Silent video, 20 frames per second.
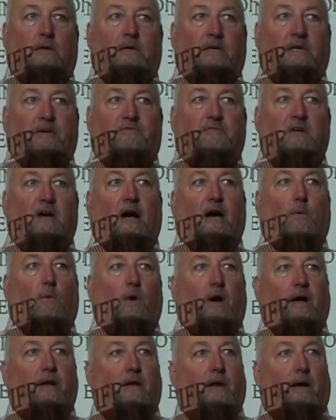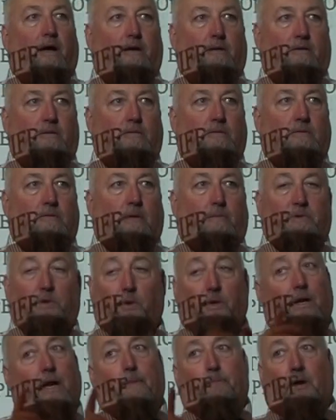If not, why not? I'm
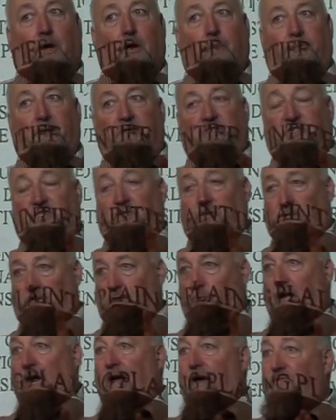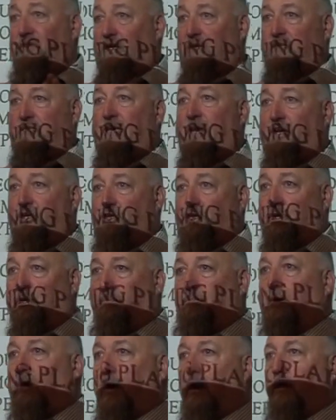doing it on purpose, so we have the intentional
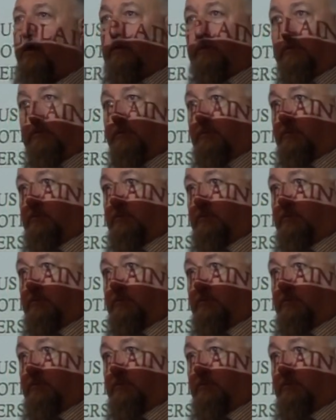part.